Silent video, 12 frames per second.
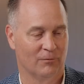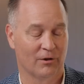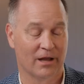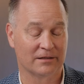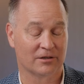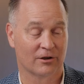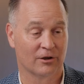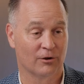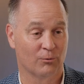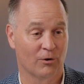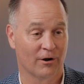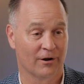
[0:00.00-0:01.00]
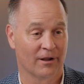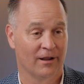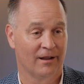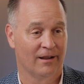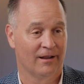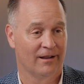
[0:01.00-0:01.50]
well, that's a good word.
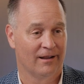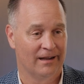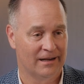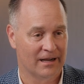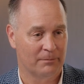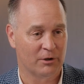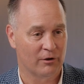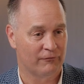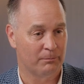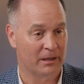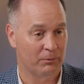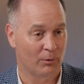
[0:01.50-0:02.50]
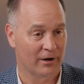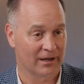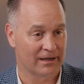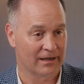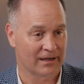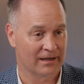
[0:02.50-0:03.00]
EW, if people
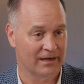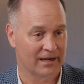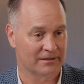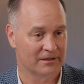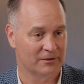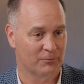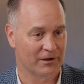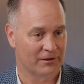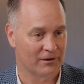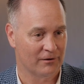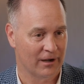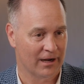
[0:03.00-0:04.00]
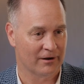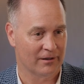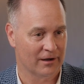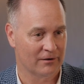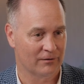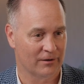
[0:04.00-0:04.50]
wanna get connected with you, how do they do